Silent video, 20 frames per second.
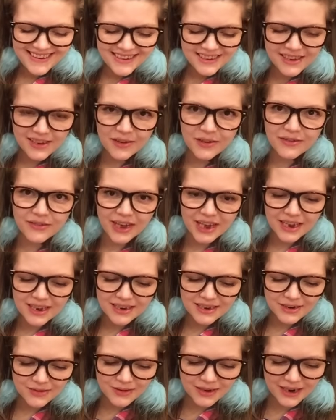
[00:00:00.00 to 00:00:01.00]
So have I,
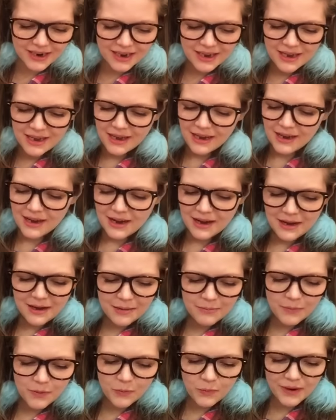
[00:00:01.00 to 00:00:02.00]
don't worry.
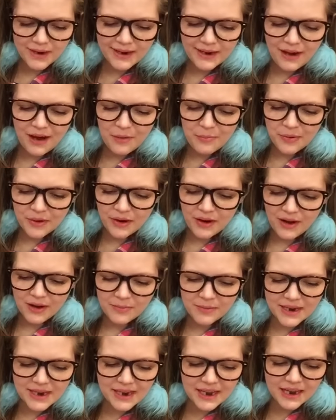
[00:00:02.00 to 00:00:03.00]
Um, when I got put
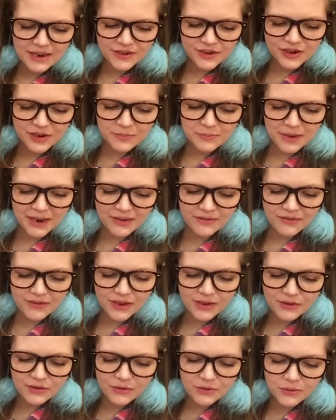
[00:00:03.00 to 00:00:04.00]
on medication, my
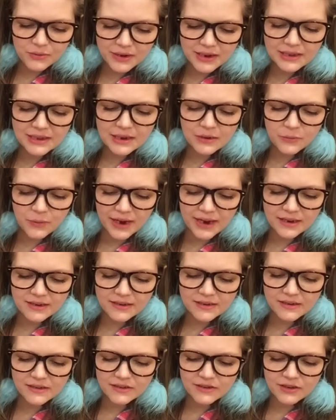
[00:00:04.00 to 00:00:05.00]
view quickly
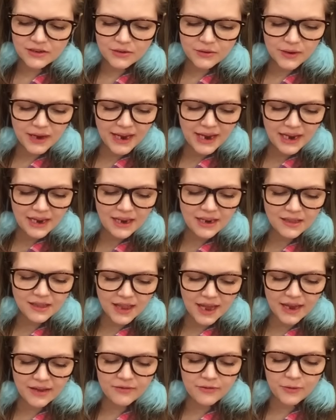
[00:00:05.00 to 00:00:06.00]
went to hating
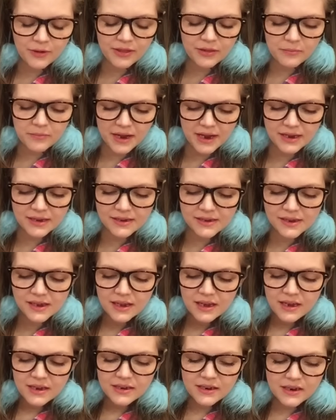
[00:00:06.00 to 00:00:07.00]
life with meds.
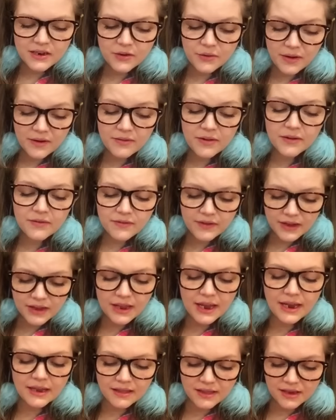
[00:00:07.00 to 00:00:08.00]
Did you ever feel
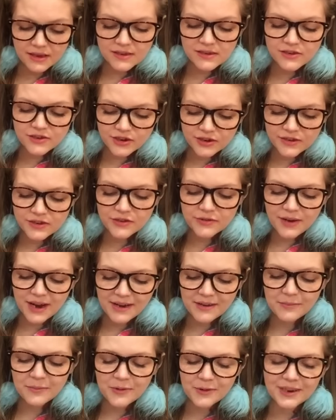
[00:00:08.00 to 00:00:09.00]
like this? Just a
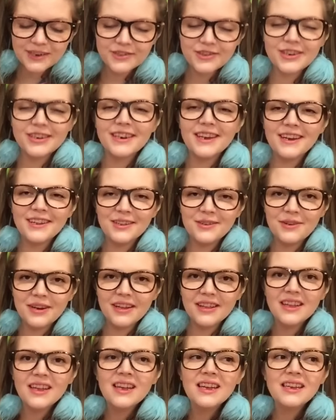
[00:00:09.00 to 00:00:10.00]
random question,
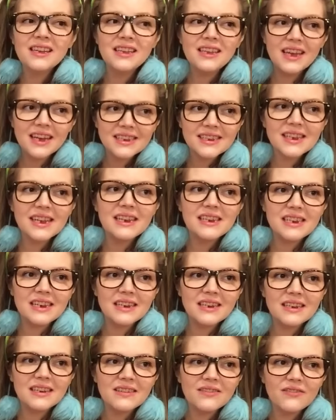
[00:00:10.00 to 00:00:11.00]
lol. Yes, I
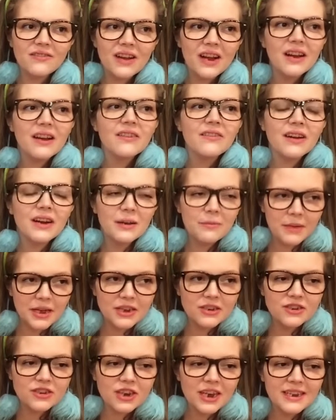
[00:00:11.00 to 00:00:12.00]
did, very, very
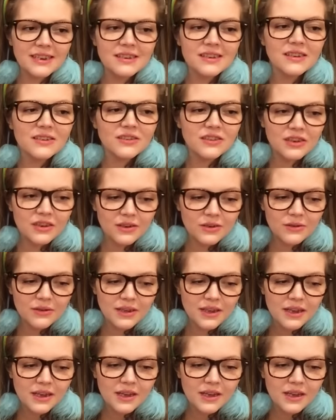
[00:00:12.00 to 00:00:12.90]
much. I still do.